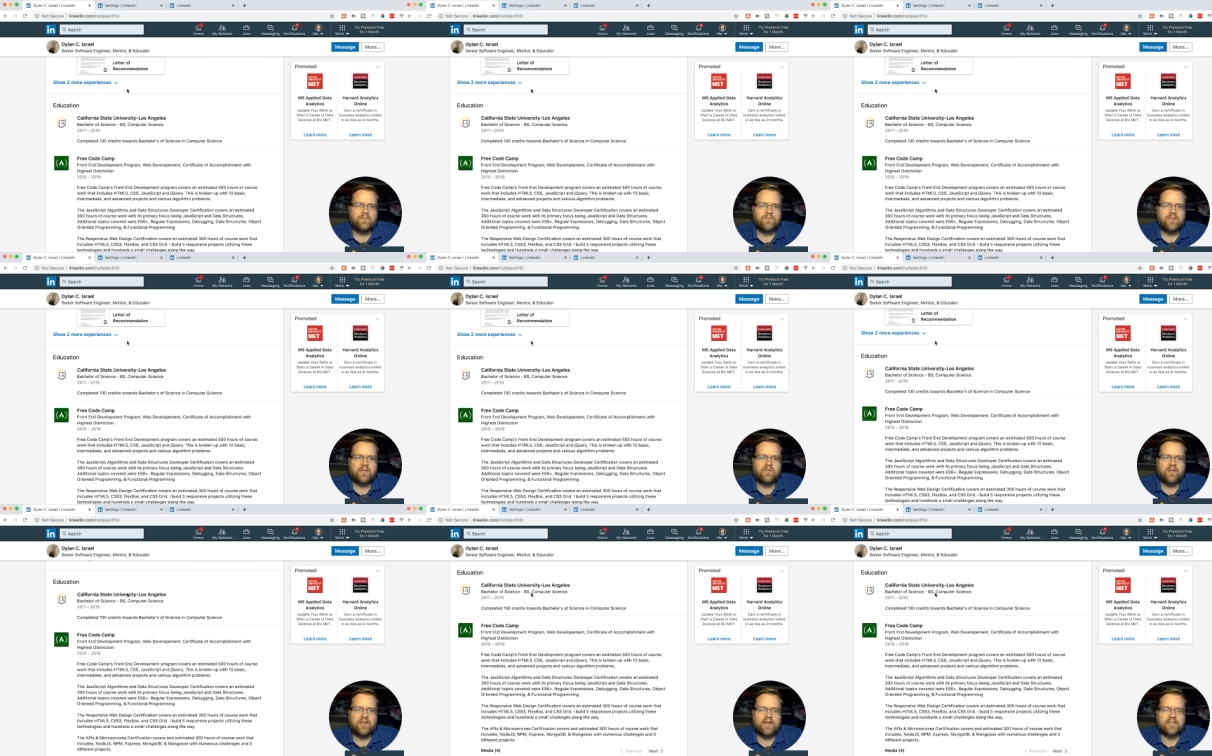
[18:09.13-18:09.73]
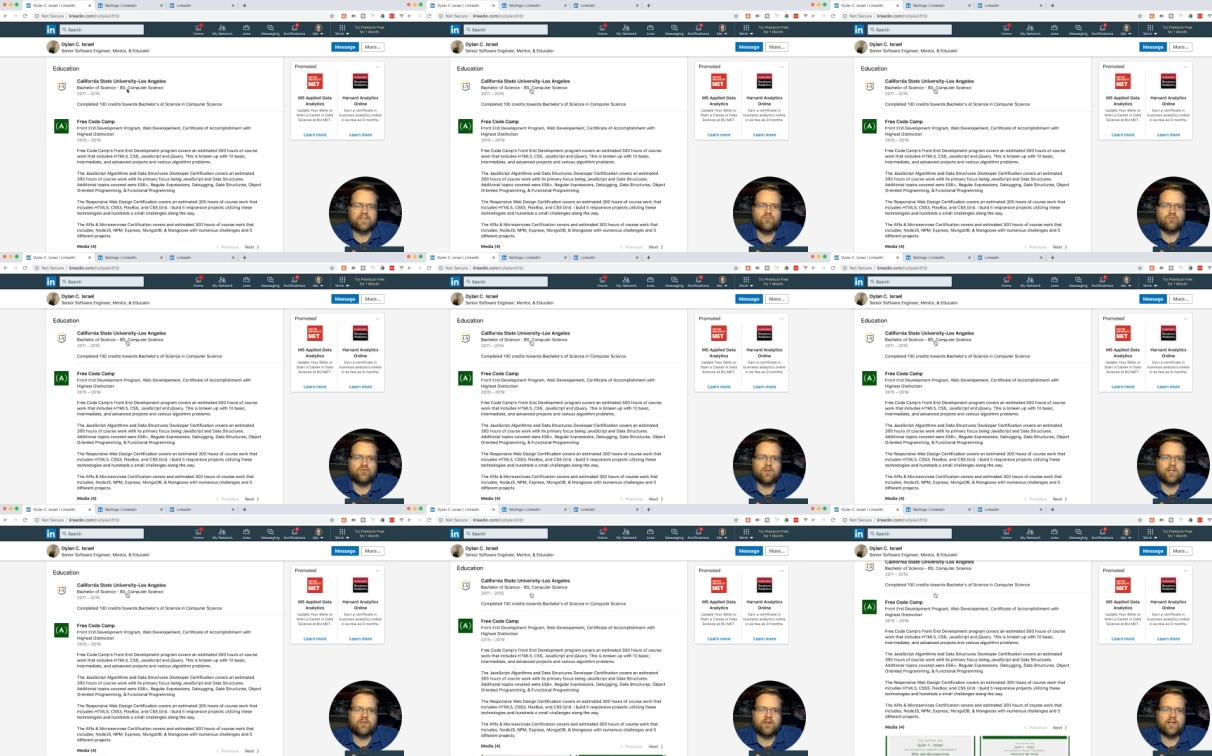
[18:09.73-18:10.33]
He even has
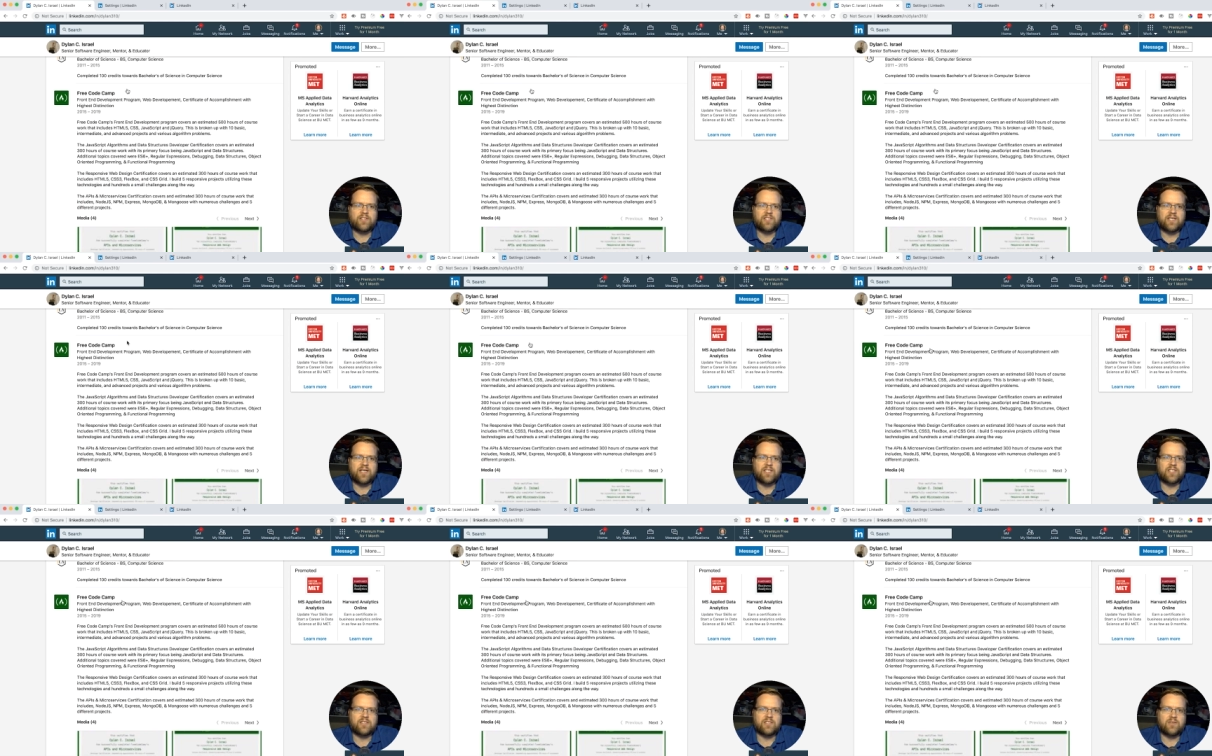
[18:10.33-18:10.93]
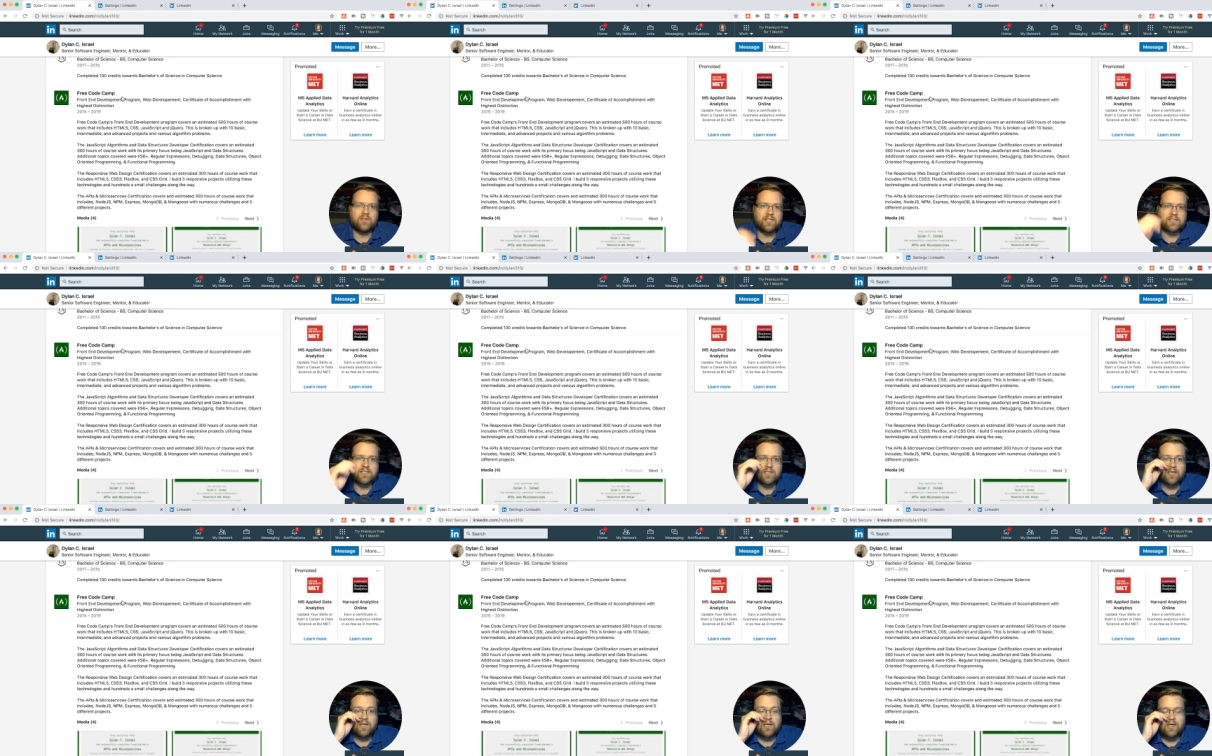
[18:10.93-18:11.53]
really great education. So he doesn't
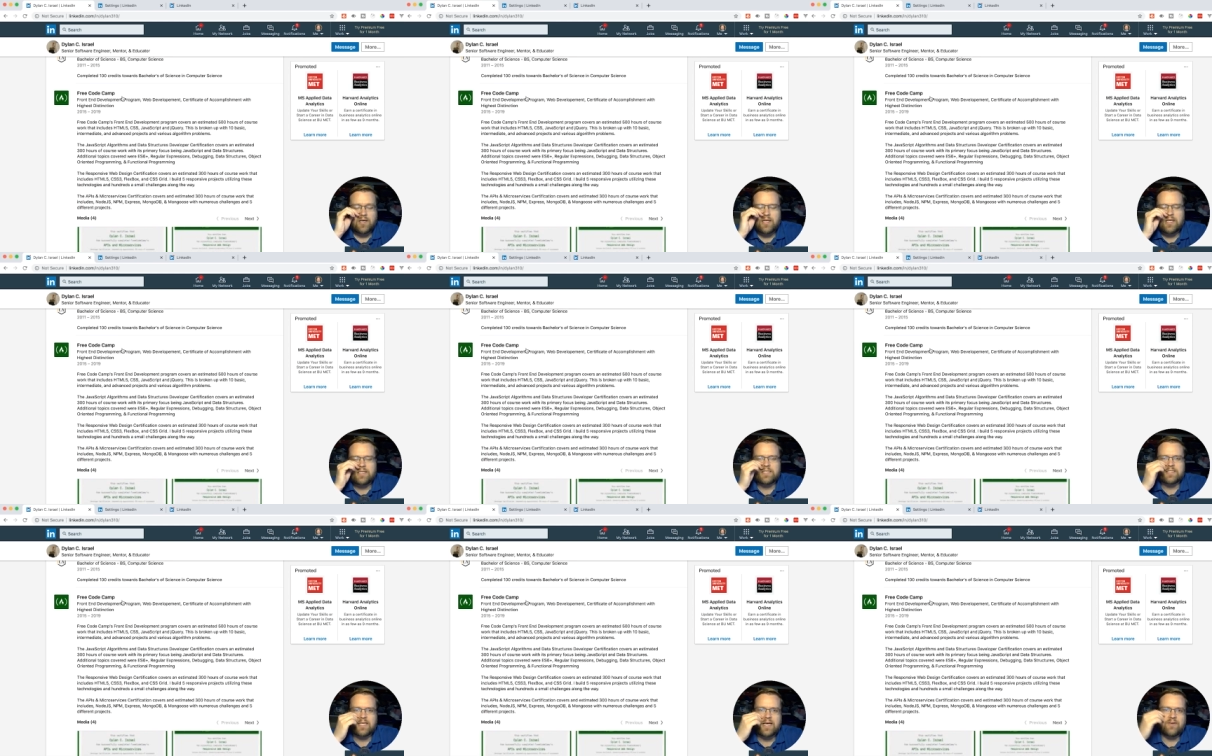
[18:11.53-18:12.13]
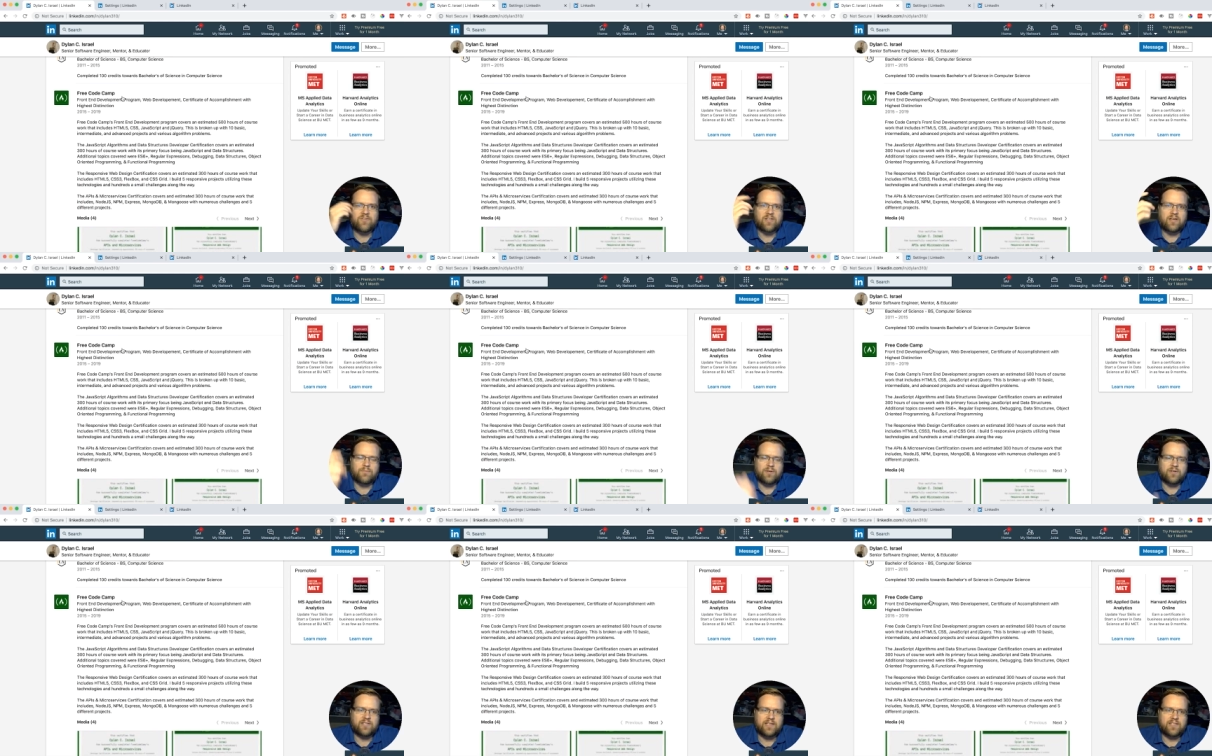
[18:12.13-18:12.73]
he doesn't have a
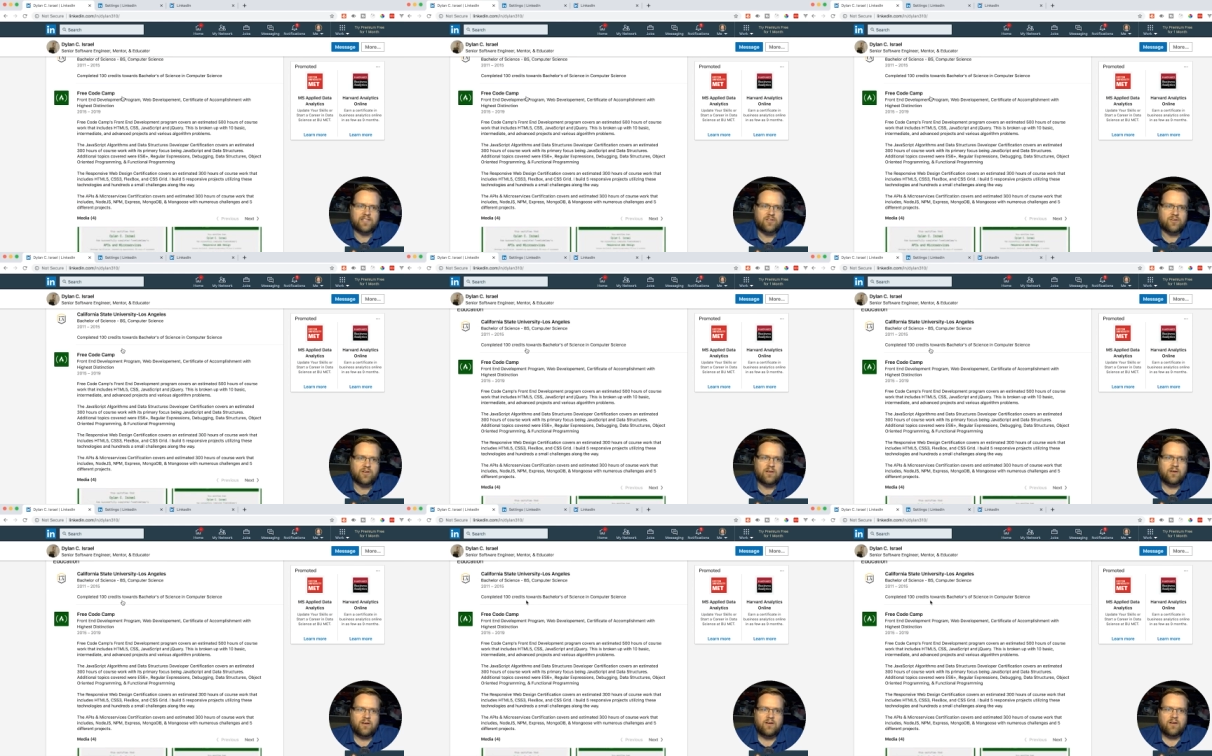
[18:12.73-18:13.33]
computer science degree,